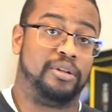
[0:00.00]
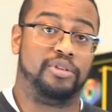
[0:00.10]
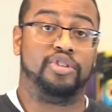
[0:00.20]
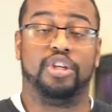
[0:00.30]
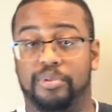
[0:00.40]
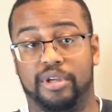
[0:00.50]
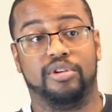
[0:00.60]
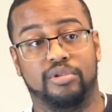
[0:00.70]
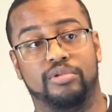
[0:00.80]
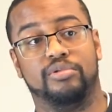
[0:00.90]

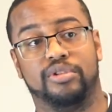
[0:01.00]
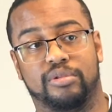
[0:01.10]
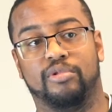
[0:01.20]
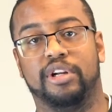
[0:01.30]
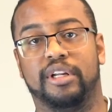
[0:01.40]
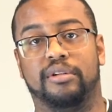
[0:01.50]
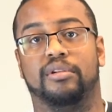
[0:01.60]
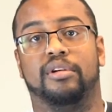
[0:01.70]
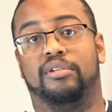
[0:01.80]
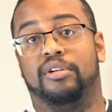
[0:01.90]
GPUs and running,
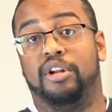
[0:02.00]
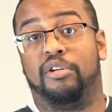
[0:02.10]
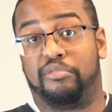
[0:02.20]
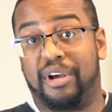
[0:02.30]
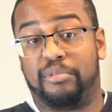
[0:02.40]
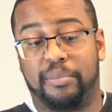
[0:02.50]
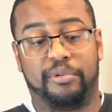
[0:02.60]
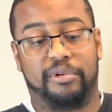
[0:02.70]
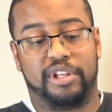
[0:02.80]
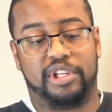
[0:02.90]
you know,
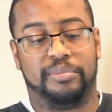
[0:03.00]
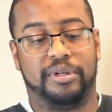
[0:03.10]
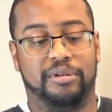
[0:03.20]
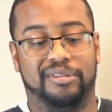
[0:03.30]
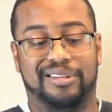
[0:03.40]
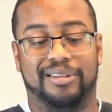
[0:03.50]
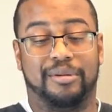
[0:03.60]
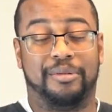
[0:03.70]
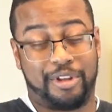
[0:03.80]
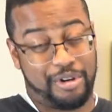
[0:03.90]
Threadripper in this build,
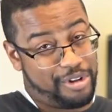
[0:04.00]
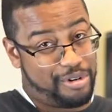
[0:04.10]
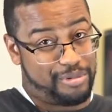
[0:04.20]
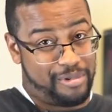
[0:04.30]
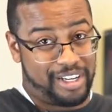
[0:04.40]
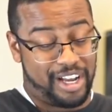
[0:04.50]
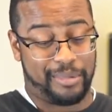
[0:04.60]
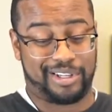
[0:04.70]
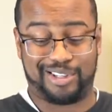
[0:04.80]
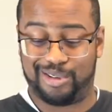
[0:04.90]
though there is one
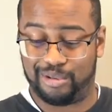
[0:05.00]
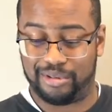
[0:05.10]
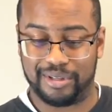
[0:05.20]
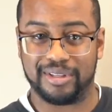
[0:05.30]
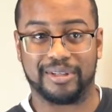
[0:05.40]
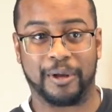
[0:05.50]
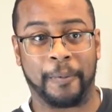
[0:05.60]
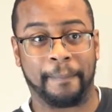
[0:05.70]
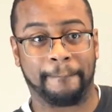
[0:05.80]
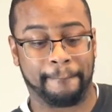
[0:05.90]
coming soon.
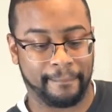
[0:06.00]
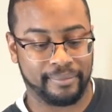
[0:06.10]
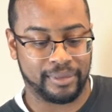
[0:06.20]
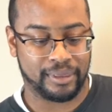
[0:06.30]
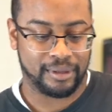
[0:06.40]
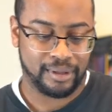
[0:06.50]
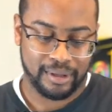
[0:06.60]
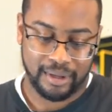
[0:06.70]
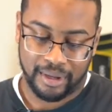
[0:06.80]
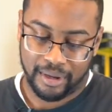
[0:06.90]
So
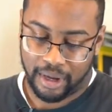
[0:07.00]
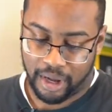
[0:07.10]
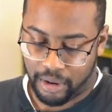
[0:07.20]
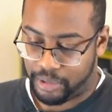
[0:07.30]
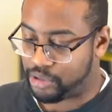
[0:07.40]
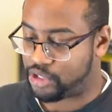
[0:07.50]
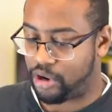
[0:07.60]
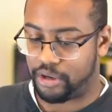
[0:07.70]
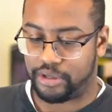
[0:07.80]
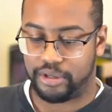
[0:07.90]
we will
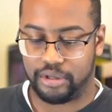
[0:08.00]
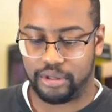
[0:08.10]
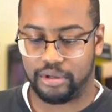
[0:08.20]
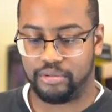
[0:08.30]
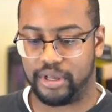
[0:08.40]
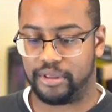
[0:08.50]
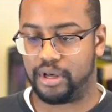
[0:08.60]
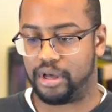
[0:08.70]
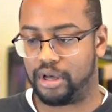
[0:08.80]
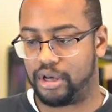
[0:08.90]
start with,
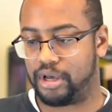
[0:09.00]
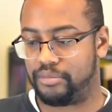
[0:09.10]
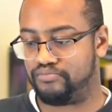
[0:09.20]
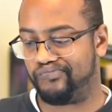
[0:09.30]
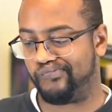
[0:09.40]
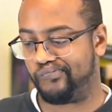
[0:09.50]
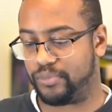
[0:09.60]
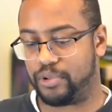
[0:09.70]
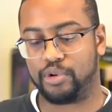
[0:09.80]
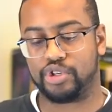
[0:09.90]

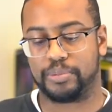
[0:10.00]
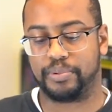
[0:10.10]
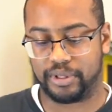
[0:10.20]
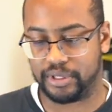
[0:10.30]
we'll just put the